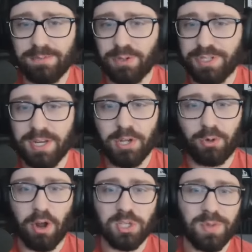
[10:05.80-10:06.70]
for Sidney
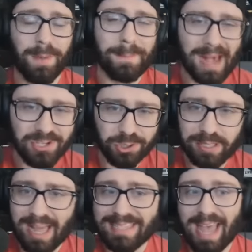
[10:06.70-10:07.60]
Crosby, a
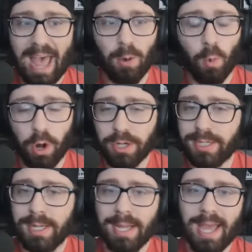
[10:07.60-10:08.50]
masterclass at
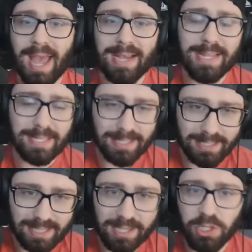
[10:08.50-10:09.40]
work, and he
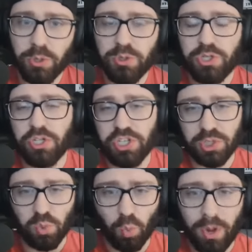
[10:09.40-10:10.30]
continues to
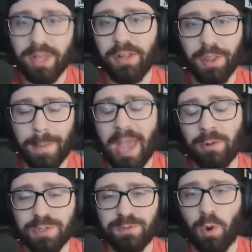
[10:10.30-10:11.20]
just will the
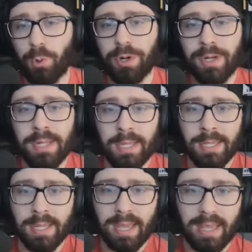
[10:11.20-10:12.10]
Penguins forward
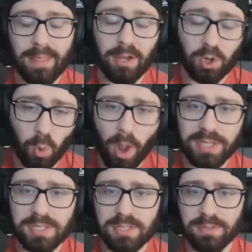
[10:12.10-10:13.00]
in their
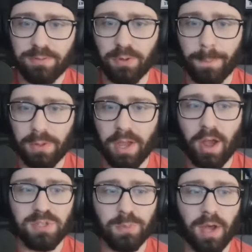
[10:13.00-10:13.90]
quest for a
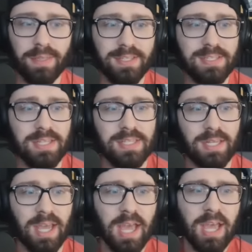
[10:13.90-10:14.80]
playoff spot this
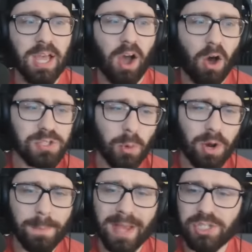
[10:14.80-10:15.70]
season. Also want
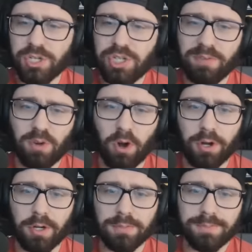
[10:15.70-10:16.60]
to mention Jeff Carter.